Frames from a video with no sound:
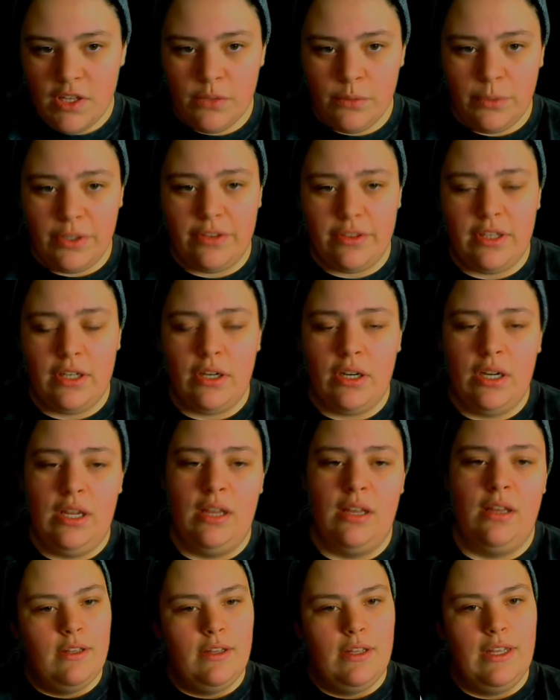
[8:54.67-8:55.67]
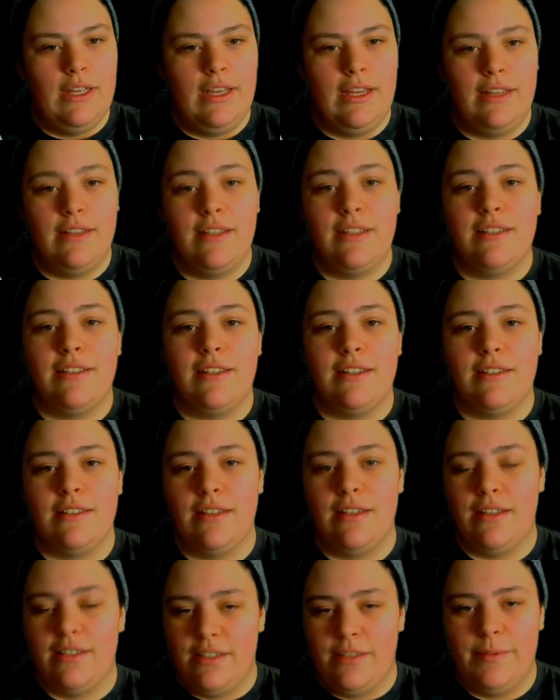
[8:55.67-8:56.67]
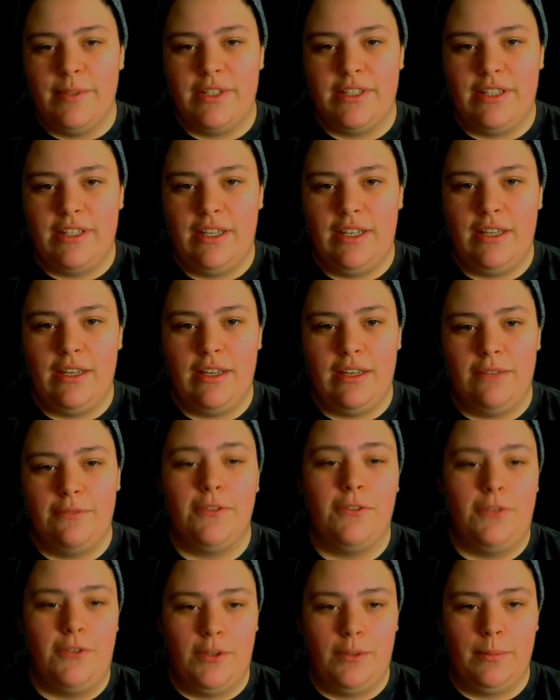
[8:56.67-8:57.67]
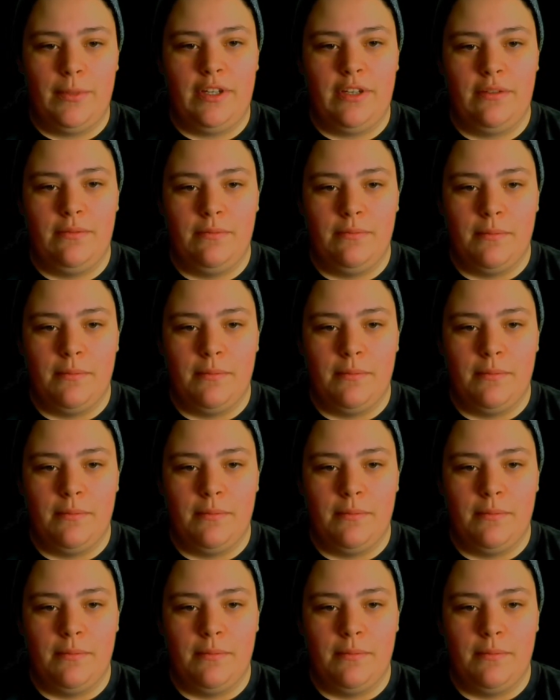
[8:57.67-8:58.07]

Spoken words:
theory, and this is intimacy and fulfillment.